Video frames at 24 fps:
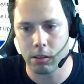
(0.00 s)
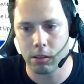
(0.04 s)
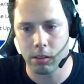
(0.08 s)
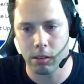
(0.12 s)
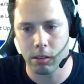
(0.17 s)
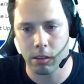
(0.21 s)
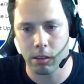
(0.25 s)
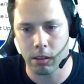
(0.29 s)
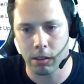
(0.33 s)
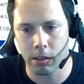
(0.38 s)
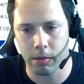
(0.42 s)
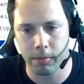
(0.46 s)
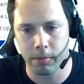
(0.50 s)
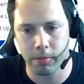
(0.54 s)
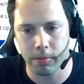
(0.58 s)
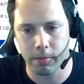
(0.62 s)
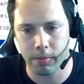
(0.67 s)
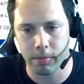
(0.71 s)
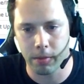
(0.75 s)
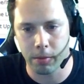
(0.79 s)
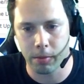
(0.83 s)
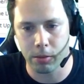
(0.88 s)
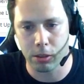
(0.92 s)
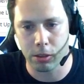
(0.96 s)

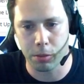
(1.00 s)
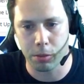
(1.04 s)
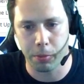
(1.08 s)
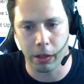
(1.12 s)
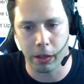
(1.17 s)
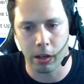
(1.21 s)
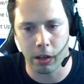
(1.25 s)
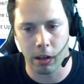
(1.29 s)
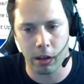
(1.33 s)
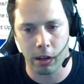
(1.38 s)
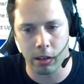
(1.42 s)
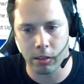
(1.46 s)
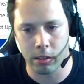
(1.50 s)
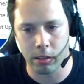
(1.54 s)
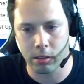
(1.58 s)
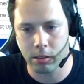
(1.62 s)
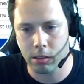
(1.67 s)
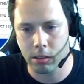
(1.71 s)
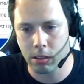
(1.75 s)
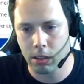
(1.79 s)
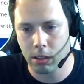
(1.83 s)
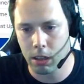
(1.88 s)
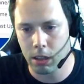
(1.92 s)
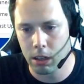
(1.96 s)
I'm just being honest.
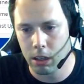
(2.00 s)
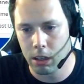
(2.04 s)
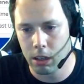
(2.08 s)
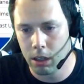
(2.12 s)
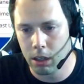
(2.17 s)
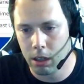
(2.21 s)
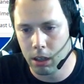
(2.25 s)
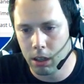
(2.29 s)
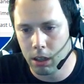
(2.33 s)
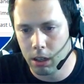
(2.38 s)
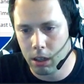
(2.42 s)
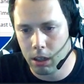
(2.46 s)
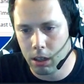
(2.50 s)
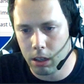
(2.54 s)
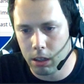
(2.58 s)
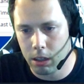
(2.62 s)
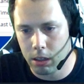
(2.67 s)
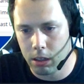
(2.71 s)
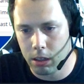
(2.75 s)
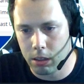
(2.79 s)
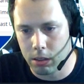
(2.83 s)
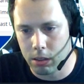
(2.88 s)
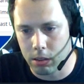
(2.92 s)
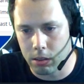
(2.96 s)

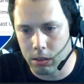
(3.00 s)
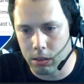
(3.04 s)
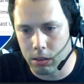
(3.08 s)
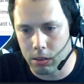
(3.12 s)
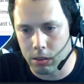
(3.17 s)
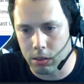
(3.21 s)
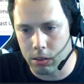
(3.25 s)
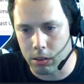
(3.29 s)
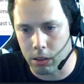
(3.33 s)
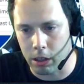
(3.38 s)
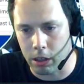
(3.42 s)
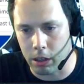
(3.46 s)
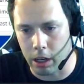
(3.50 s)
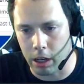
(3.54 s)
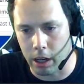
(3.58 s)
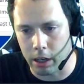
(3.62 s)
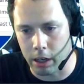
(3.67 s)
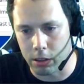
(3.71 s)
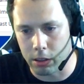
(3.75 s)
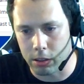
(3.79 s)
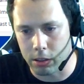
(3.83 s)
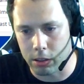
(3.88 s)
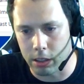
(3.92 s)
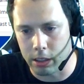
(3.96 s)
So yeah,
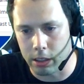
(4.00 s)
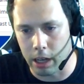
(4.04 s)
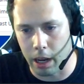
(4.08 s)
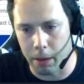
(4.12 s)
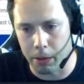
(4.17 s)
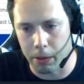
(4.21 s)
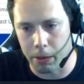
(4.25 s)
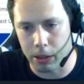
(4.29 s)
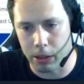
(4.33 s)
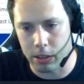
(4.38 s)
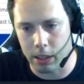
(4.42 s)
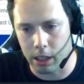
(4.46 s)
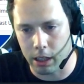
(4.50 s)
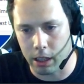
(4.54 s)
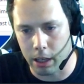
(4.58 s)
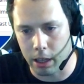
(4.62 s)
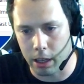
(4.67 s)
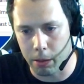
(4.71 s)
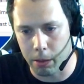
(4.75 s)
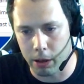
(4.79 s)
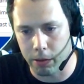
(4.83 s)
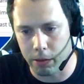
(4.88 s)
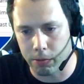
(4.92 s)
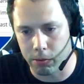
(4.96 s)
here's the damage. They
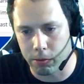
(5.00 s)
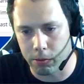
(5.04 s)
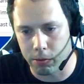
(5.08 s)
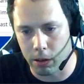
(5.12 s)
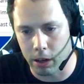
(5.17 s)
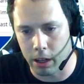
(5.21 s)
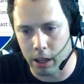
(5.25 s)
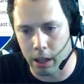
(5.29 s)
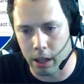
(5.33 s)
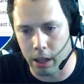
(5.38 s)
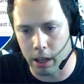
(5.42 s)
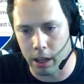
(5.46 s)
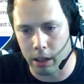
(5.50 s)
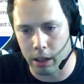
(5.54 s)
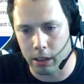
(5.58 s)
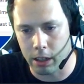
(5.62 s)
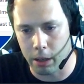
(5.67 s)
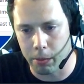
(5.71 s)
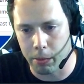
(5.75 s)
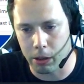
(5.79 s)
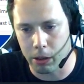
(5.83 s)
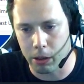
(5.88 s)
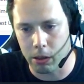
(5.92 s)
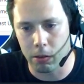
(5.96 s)
labeled it front end
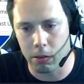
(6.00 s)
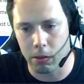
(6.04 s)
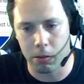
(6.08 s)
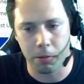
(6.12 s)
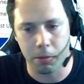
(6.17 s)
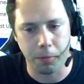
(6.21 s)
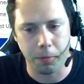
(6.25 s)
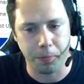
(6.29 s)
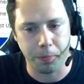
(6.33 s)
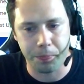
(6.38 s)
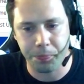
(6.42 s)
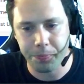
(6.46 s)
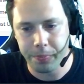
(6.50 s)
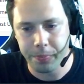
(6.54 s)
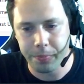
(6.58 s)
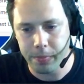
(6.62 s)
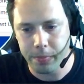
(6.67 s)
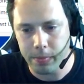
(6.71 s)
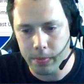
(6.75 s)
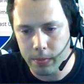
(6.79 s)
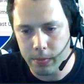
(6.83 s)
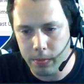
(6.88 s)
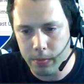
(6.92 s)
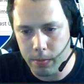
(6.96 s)
chemical.
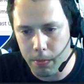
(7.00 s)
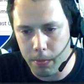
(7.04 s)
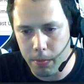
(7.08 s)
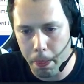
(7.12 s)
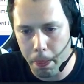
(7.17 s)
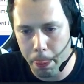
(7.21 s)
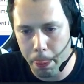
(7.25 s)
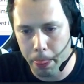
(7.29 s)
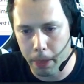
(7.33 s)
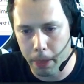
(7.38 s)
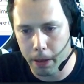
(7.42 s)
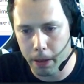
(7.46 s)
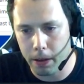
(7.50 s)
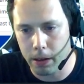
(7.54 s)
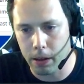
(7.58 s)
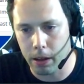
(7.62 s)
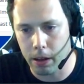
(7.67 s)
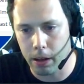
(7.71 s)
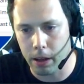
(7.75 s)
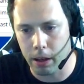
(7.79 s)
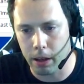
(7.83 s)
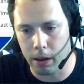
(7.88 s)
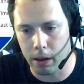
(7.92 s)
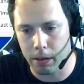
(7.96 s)

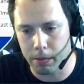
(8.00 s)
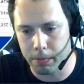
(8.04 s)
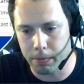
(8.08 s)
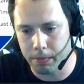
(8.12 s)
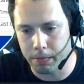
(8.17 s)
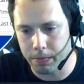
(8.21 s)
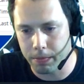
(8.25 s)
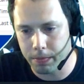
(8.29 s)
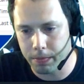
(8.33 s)
Um,